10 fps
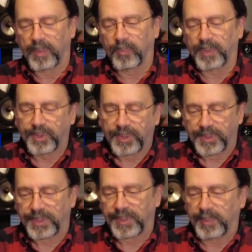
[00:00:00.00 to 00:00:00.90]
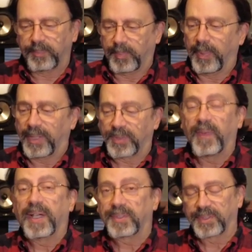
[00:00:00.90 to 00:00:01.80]
which is about as
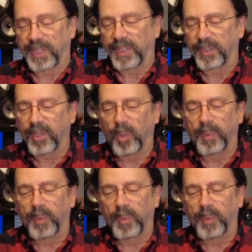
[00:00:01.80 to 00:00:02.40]
fast as I can go.